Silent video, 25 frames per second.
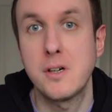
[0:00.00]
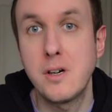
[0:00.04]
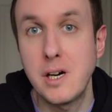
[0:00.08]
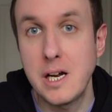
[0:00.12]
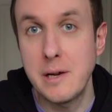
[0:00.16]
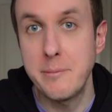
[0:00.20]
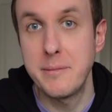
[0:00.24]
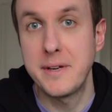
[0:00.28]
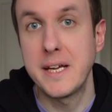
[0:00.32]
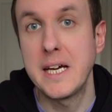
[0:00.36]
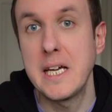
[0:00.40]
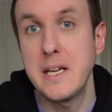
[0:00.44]
I
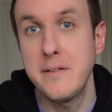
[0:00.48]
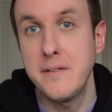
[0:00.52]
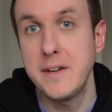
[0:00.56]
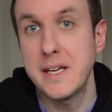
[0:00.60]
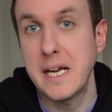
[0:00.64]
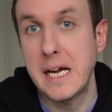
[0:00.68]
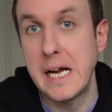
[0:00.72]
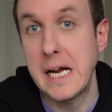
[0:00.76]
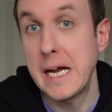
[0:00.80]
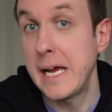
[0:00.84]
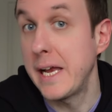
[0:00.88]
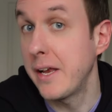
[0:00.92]
am David
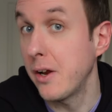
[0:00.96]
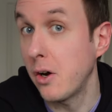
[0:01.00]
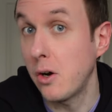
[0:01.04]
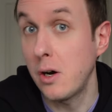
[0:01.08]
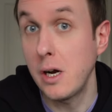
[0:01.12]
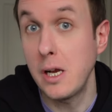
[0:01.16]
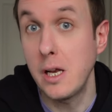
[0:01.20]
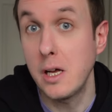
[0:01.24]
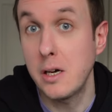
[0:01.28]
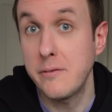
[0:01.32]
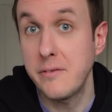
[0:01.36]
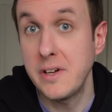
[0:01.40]
and
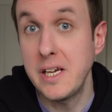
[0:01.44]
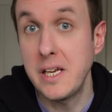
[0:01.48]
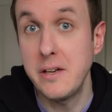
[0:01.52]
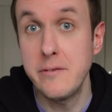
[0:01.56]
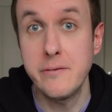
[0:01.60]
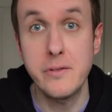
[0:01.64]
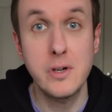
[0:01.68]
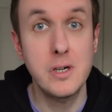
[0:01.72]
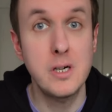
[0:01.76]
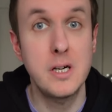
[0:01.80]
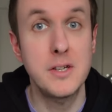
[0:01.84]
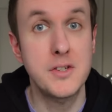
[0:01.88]
I love
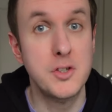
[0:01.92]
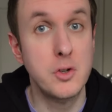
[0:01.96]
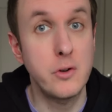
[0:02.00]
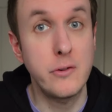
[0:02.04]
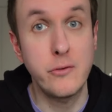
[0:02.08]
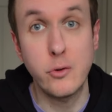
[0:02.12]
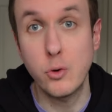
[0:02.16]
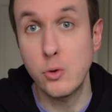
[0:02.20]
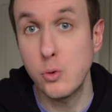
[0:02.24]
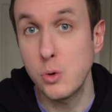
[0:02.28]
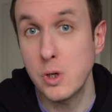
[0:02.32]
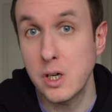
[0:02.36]
inverts
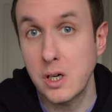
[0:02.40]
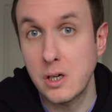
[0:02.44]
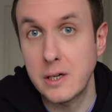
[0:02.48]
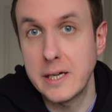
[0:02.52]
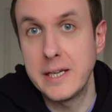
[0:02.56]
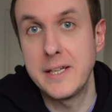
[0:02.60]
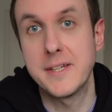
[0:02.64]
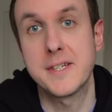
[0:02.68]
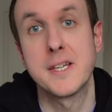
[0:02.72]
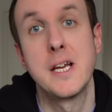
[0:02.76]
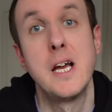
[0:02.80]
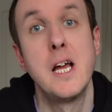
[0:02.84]
of all
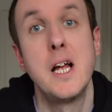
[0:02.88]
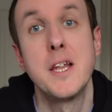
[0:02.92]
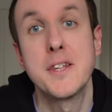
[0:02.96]
kinds.